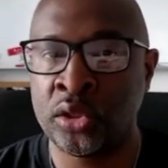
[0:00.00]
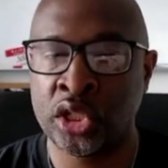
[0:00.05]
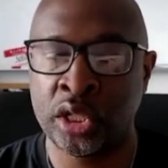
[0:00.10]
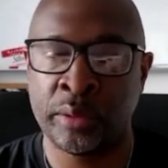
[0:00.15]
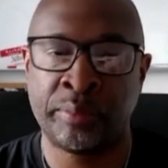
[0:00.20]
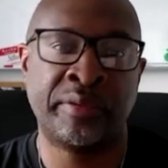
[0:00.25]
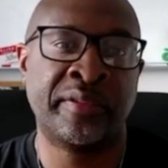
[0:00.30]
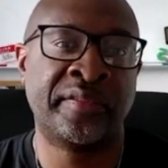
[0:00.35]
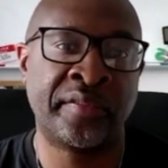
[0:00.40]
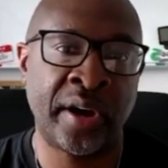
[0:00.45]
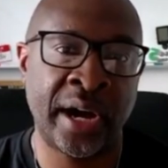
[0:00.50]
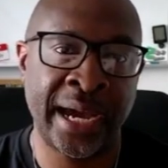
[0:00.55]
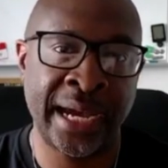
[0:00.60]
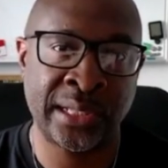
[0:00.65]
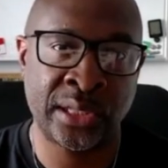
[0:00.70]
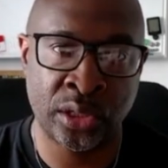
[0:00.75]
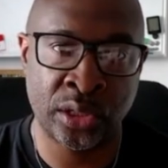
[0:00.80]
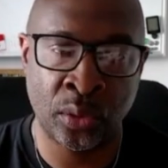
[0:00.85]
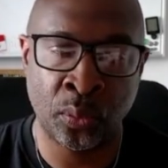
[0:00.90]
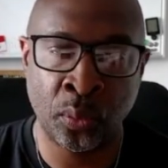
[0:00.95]
to
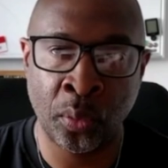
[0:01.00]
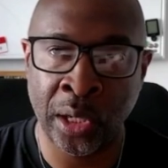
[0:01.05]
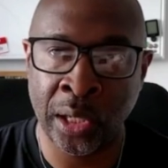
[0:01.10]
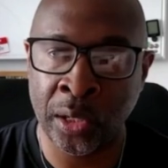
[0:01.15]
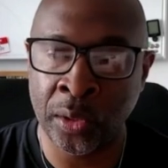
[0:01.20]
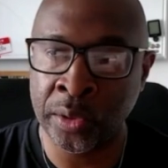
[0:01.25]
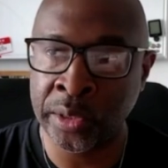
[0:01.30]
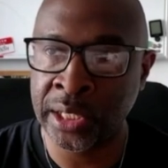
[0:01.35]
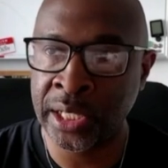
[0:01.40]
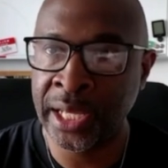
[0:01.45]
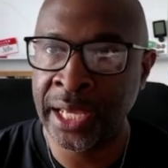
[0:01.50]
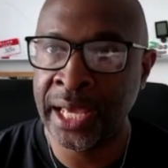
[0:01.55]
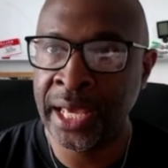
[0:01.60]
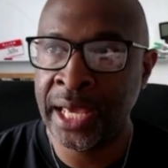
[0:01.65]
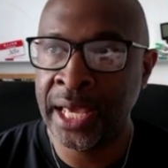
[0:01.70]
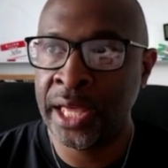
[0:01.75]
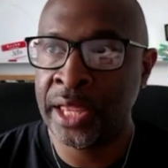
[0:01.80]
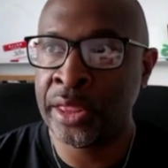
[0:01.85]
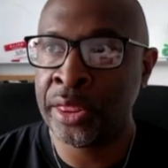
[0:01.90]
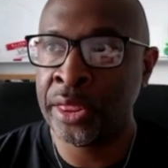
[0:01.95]
provide to the world,
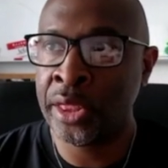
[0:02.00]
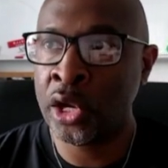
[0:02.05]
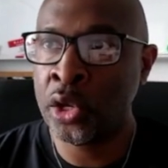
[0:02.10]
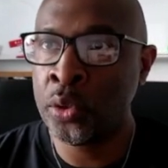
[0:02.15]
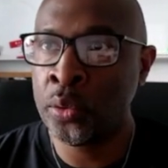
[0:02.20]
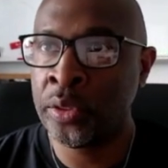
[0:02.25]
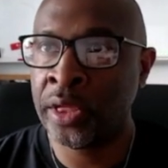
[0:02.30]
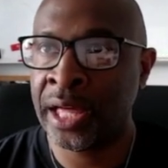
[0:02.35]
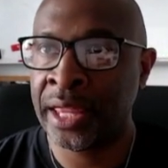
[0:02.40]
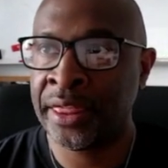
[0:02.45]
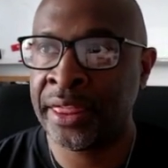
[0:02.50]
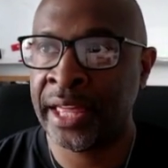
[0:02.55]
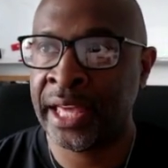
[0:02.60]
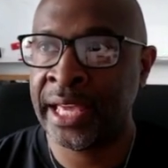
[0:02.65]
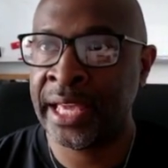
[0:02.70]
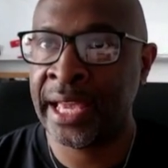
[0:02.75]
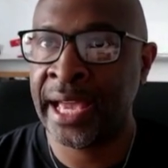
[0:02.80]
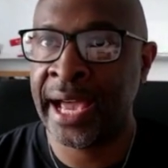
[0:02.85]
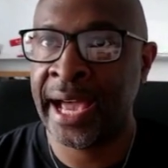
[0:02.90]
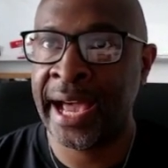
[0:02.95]
know that
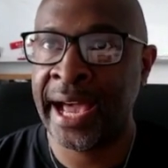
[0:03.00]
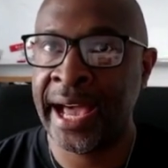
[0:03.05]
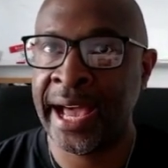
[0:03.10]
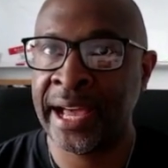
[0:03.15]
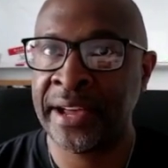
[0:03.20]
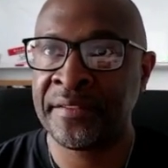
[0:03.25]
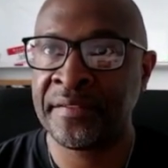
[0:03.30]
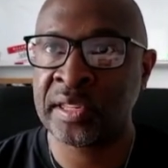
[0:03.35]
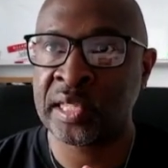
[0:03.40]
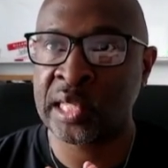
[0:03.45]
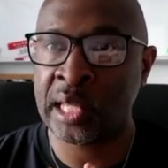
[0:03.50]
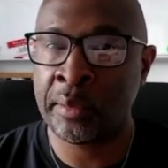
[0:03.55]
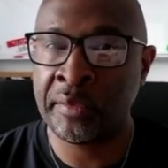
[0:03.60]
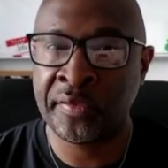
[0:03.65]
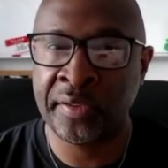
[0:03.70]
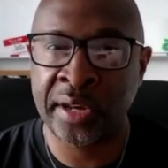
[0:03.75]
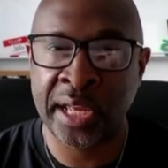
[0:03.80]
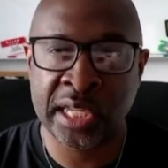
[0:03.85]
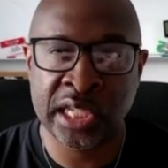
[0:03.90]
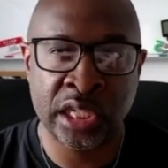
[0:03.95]
they have
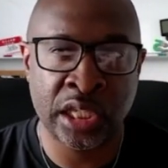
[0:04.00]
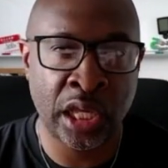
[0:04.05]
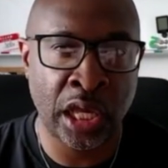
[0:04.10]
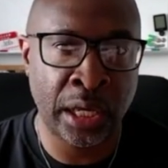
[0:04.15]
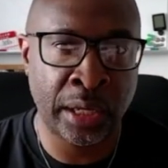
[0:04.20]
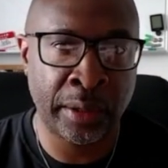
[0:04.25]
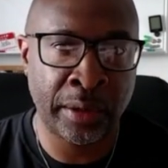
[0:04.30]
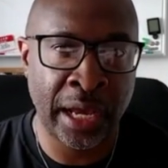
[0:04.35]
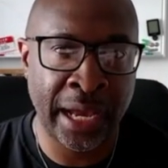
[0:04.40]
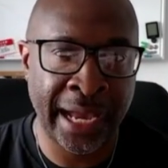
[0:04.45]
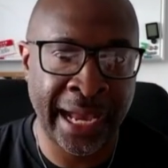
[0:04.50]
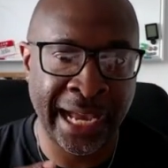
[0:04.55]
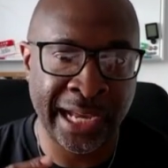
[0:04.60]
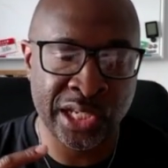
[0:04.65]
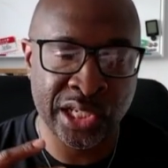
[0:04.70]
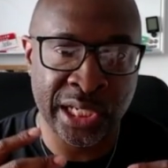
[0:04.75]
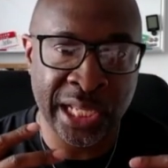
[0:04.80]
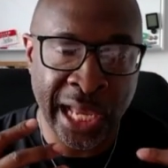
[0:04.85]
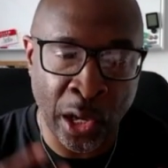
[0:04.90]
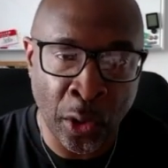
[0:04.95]
something that's going to
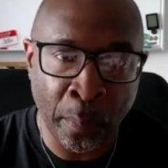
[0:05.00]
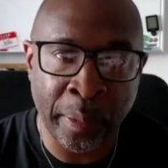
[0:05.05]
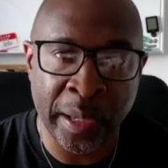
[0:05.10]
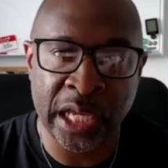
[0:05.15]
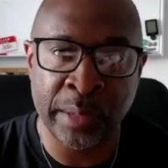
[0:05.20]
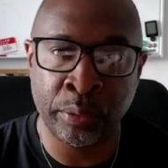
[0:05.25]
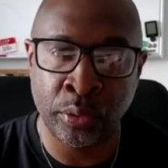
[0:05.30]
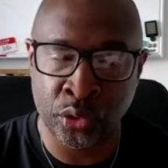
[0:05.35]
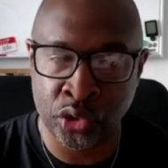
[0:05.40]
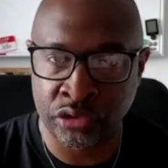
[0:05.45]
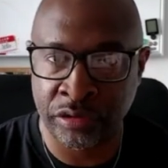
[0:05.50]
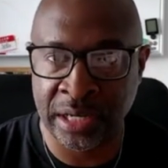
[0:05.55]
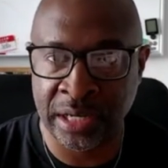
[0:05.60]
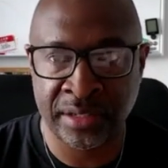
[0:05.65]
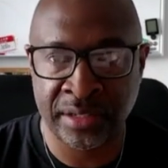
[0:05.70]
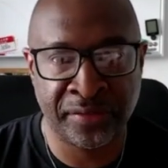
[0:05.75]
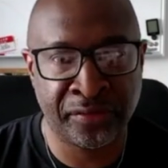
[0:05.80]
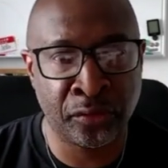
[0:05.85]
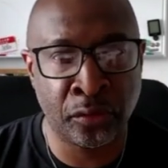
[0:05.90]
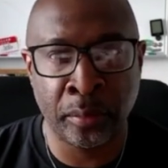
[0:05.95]
actually help people
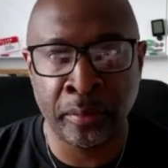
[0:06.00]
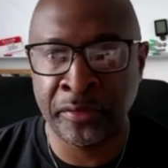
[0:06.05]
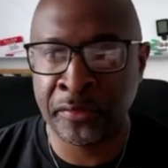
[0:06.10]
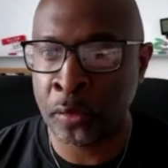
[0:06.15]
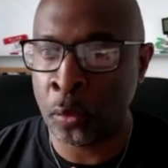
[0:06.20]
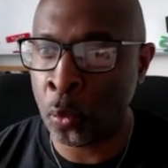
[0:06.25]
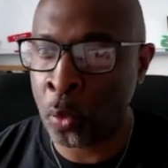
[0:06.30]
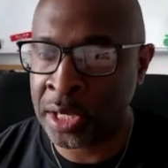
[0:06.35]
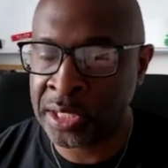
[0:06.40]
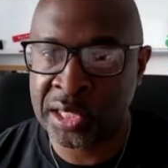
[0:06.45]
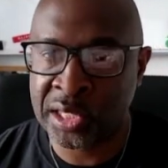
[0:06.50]
transform from one